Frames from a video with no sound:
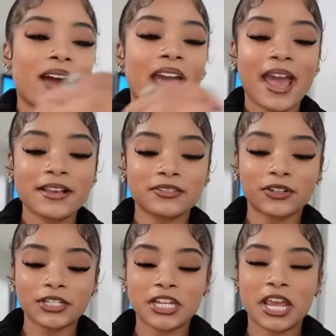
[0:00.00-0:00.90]
I asked
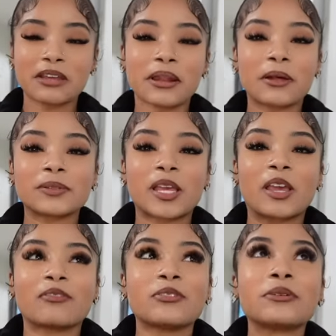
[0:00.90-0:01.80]
for a chain, but I was like,
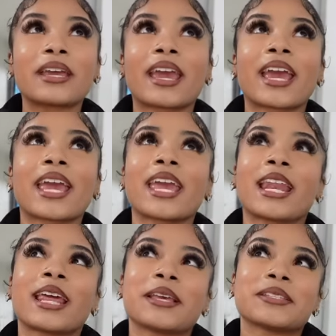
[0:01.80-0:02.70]
if you can't get
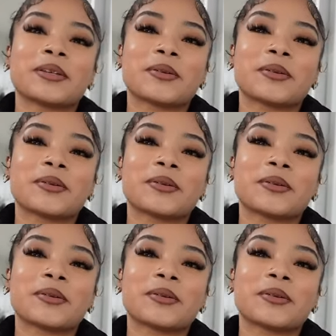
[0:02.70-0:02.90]
it, it's